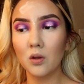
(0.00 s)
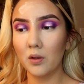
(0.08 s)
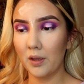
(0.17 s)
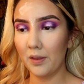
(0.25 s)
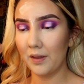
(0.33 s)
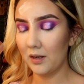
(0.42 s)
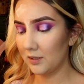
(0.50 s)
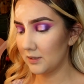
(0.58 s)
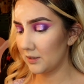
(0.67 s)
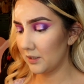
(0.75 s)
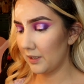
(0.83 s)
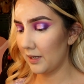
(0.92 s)
Okay, that looks
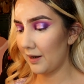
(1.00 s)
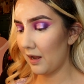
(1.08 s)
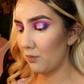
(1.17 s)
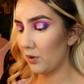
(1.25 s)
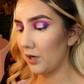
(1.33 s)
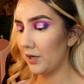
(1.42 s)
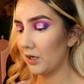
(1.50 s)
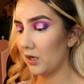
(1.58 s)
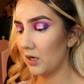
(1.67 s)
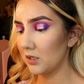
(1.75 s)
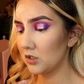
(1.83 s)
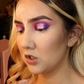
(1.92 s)
good. And now we're gonna
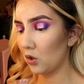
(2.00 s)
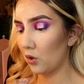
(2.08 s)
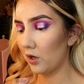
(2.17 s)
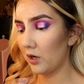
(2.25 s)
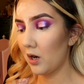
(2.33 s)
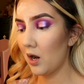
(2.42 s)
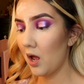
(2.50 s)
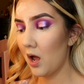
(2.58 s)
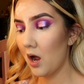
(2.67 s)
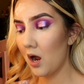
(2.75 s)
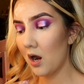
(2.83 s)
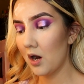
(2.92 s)
contour
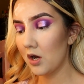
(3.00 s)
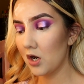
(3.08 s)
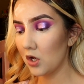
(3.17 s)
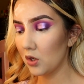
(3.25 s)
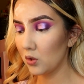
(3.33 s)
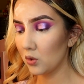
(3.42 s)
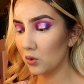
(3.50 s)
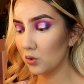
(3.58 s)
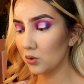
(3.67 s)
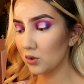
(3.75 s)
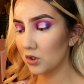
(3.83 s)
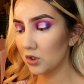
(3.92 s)
our
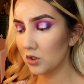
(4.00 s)
nose.